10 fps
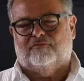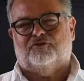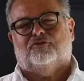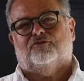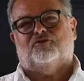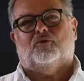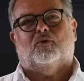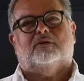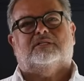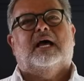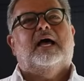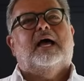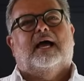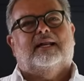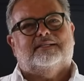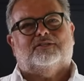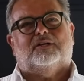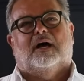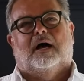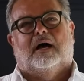of certain stores, and it's
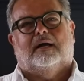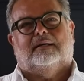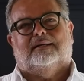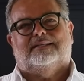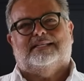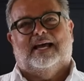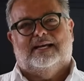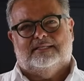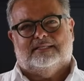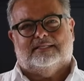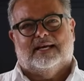on taste,